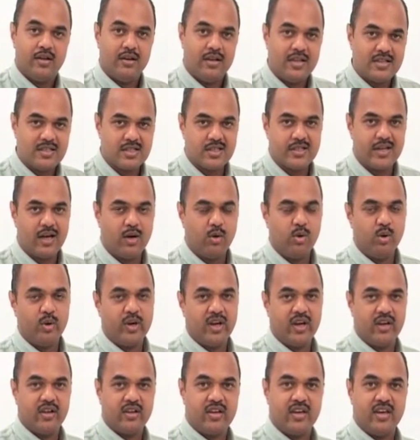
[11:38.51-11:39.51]
Let's now look
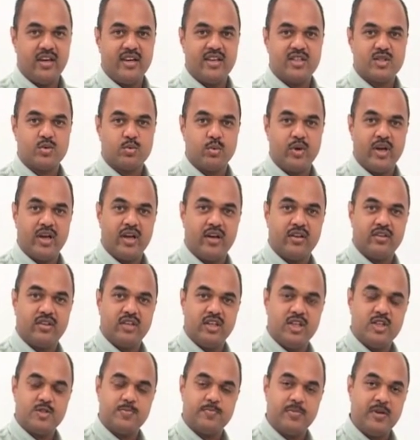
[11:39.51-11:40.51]
at a case where
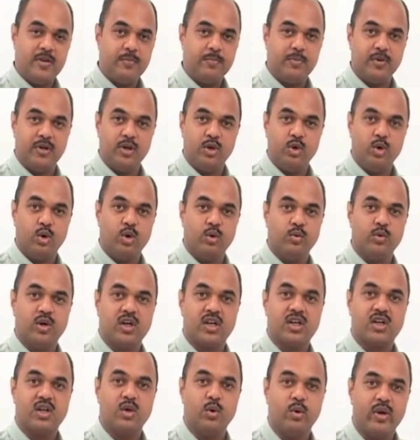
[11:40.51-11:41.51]
these people don't
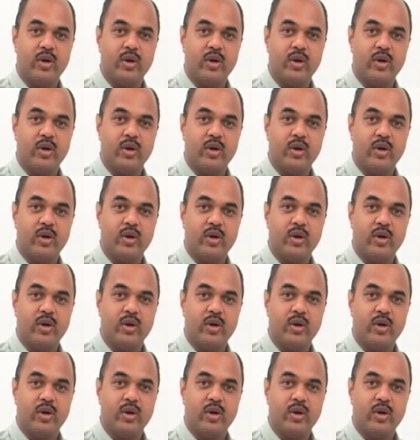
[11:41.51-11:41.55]
work